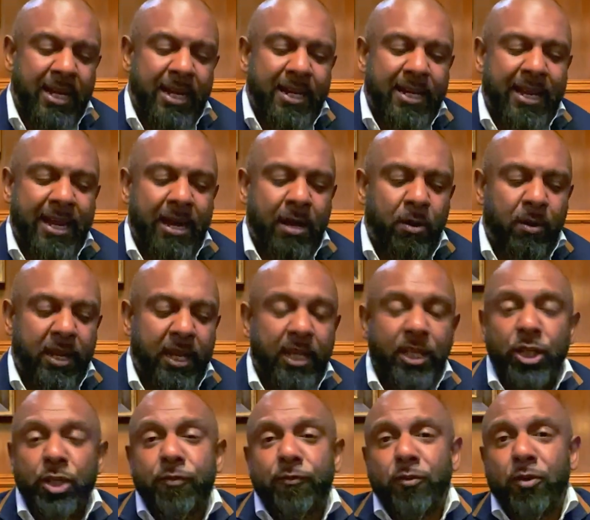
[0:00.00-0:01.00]
Now,
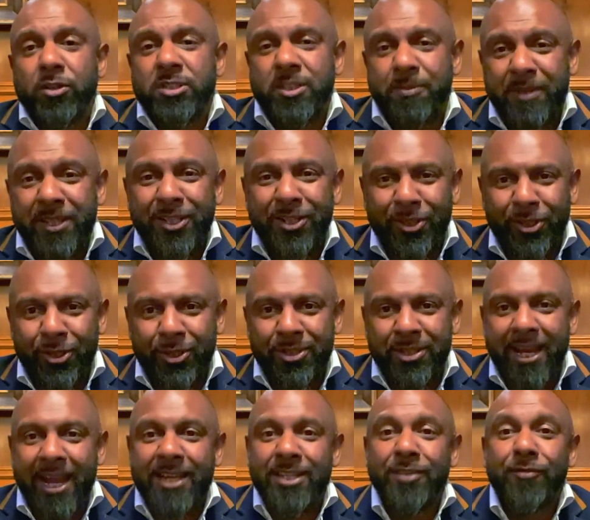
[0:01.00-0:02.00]
you've got to be
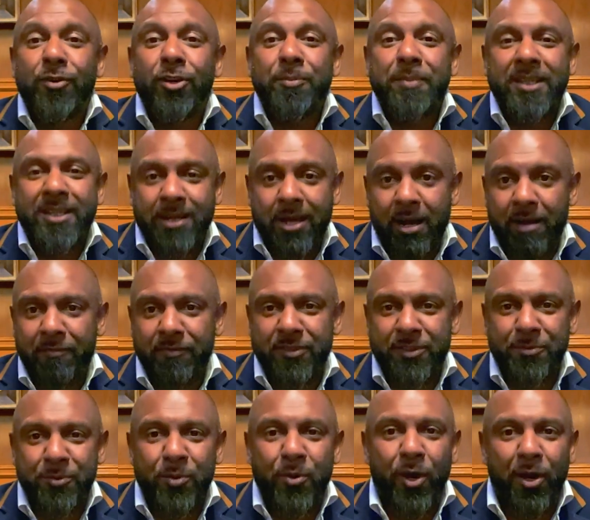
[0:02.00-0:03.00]
good and you've got to be
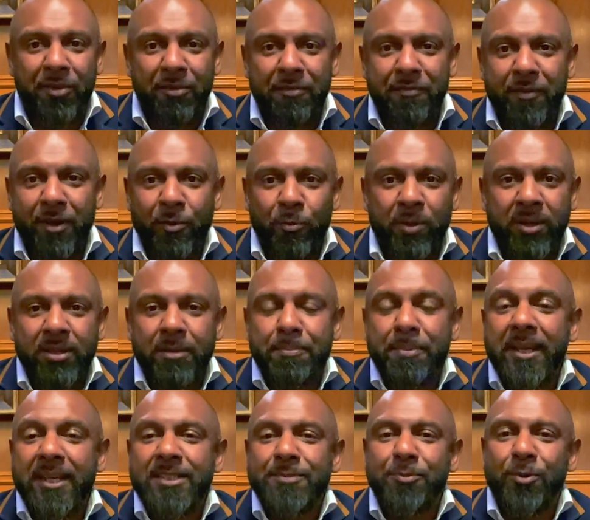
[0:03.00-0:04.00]
comfortable on the phone. One of the
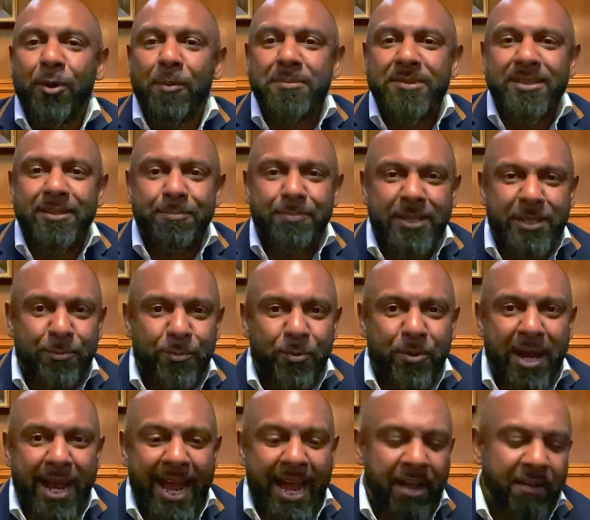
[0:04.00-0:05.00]
biggest problems that
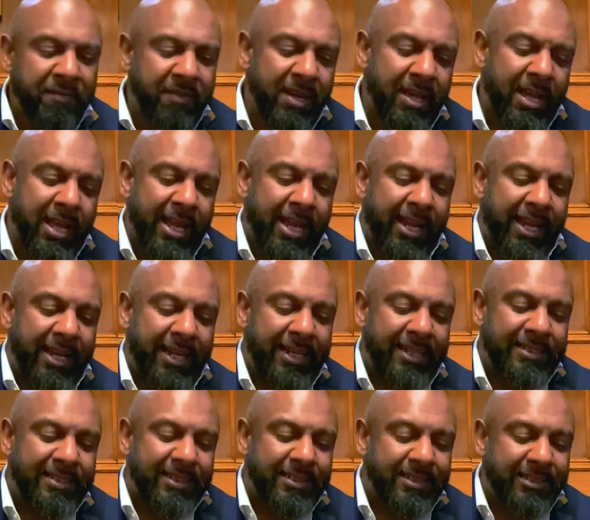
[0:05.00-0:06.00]
people have
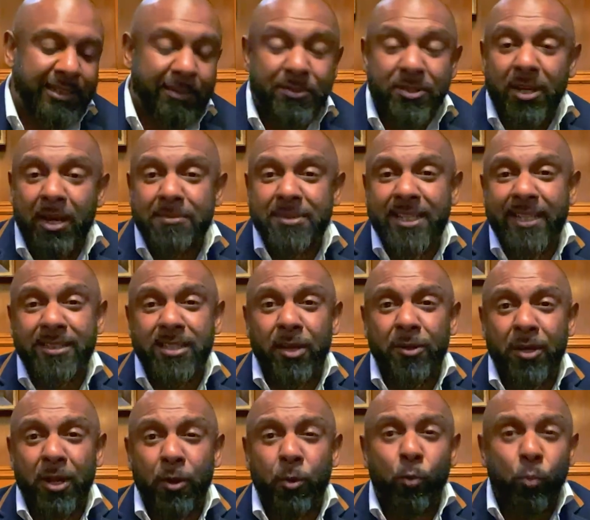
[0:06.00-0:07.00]
is sometimes they don't
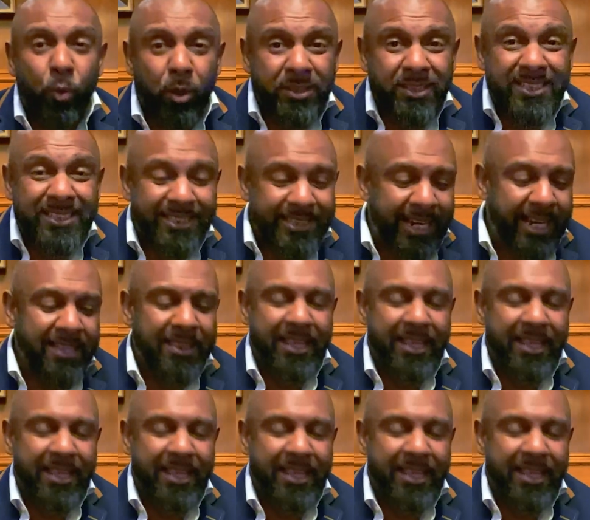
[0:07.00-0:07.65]
know what to say.